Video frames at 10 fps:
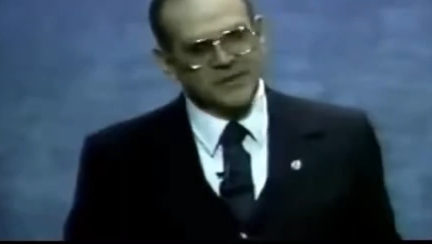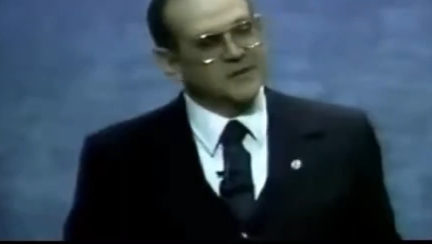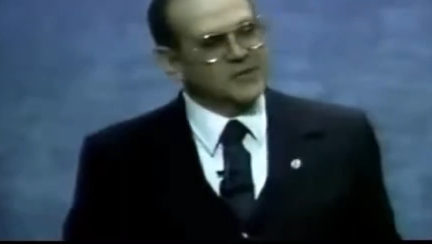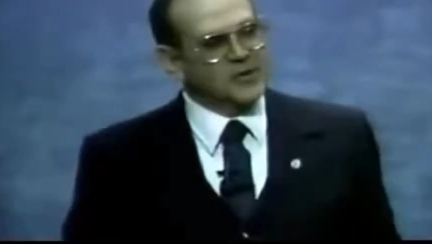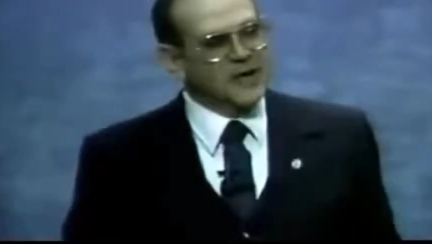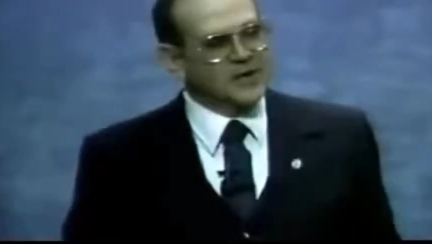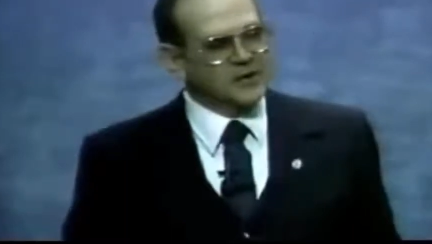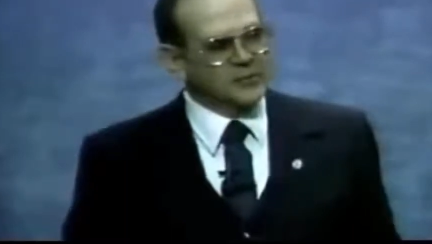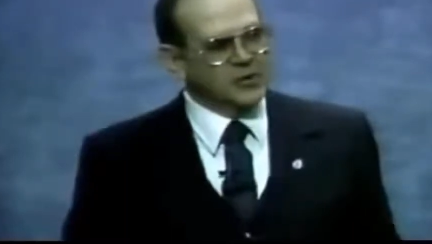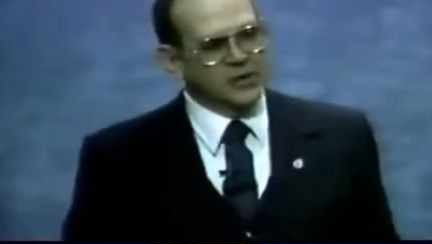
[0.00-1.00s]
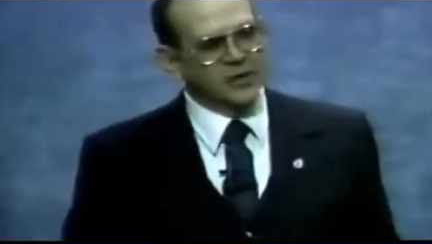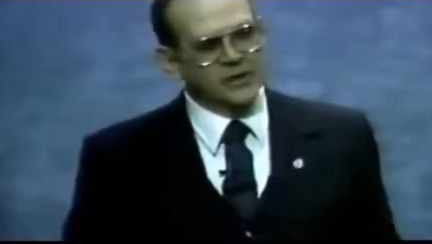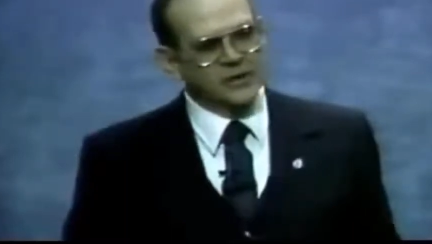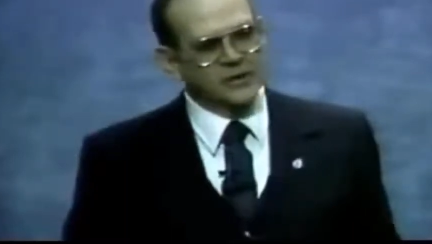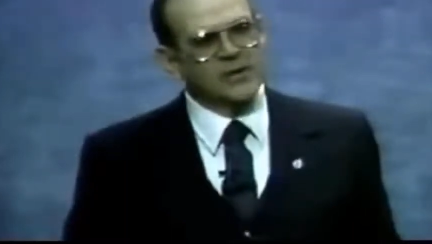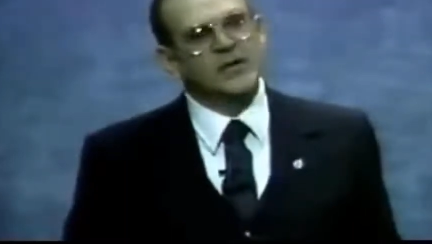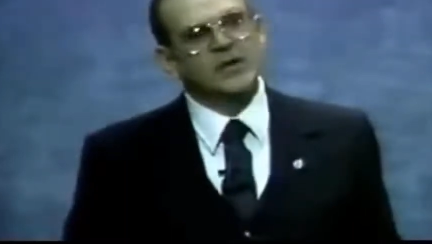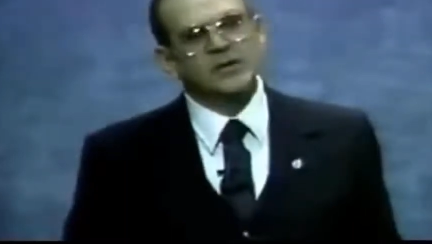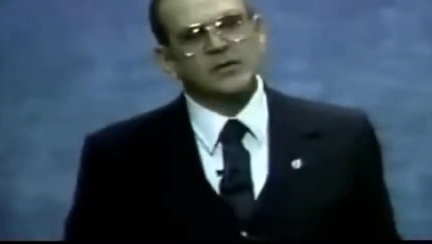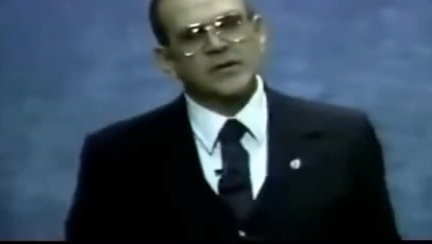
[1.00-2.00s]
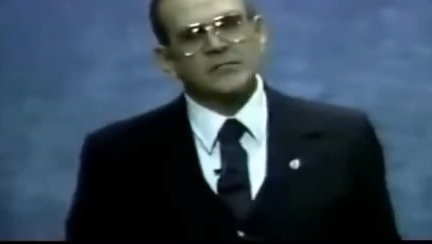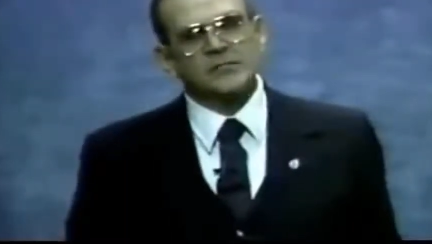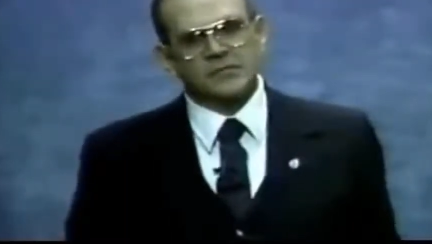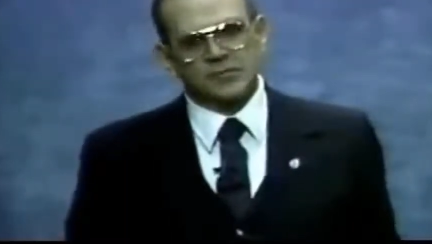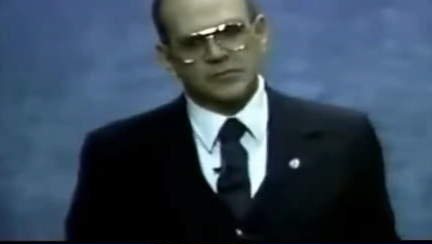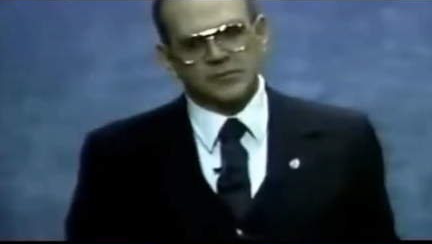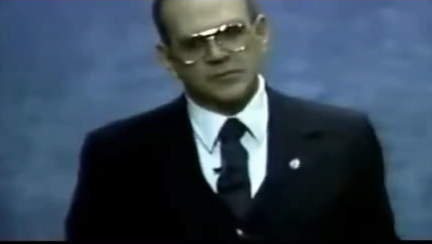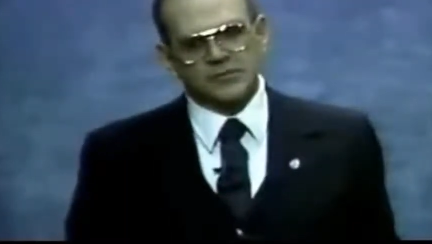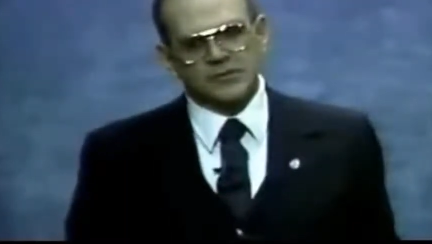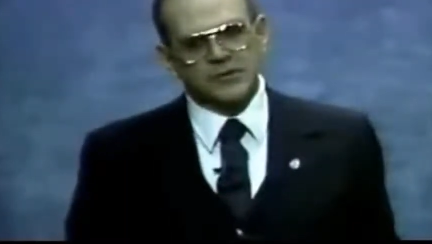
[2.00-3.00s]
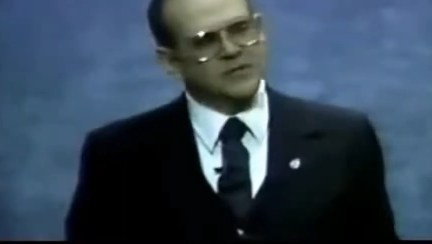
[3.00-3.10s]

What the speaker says: If you like your work, you keep the rules.